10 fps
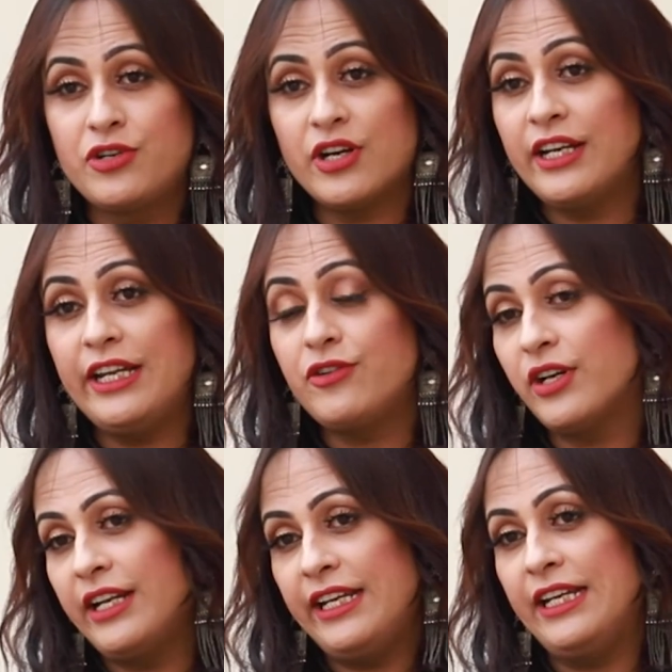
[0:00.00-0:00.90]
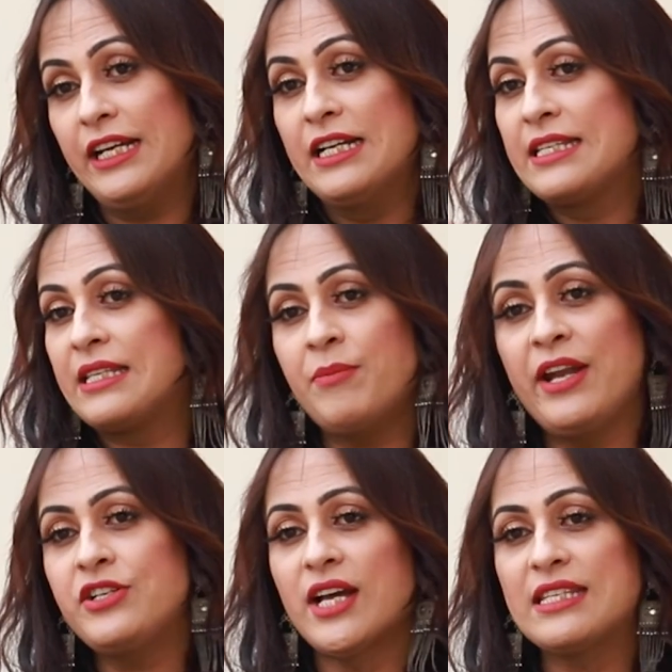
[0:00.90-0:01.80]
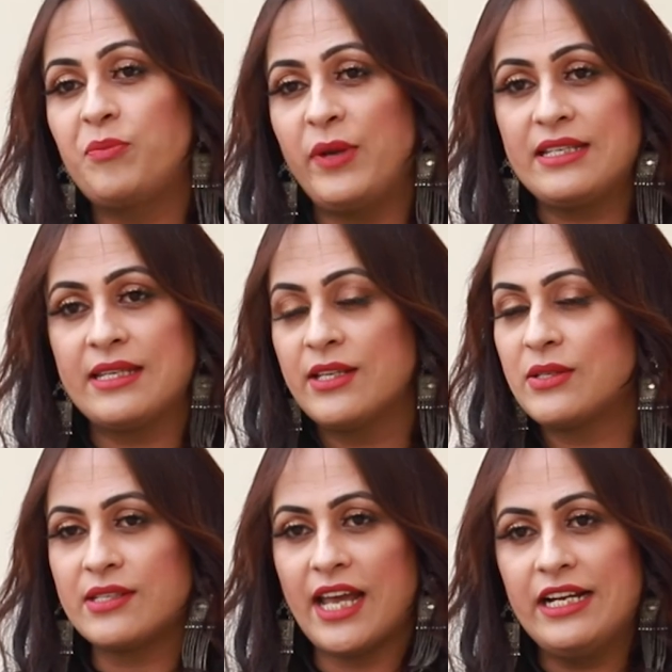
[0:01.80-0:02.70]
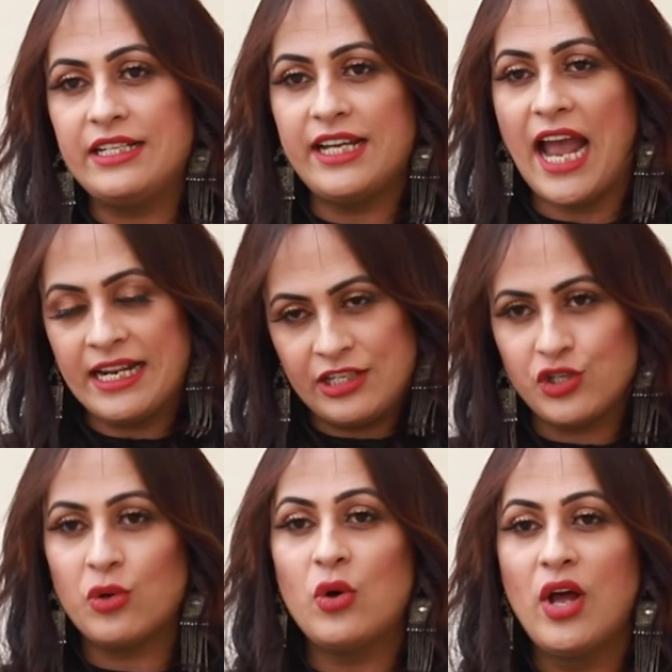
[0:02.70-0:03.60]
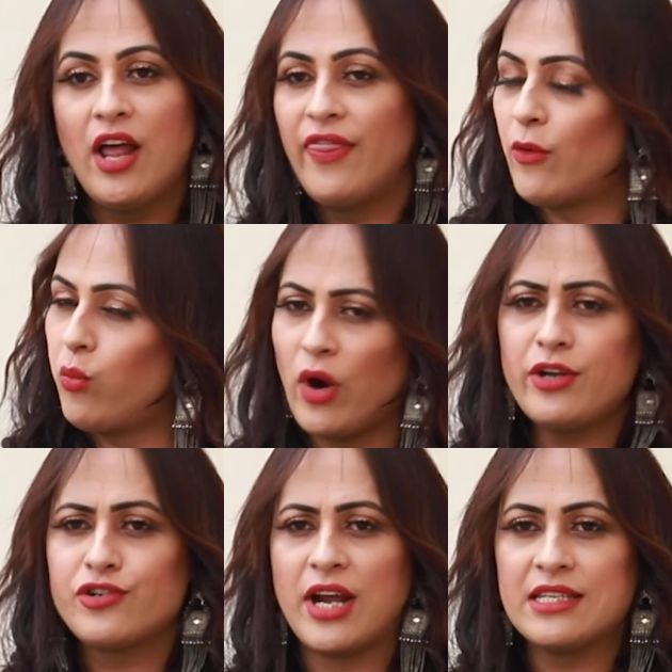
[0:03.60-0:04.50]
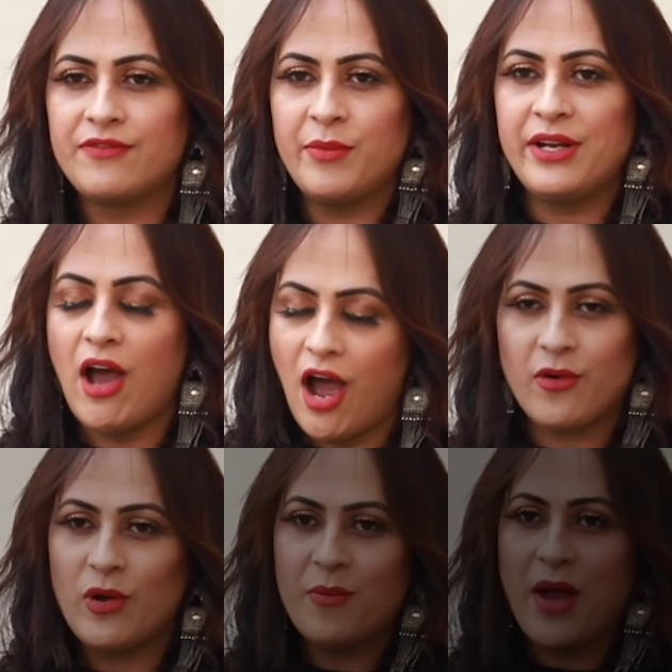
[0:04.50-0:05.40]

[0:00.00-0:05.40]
really, really cement our space in the society and show that what trans women are all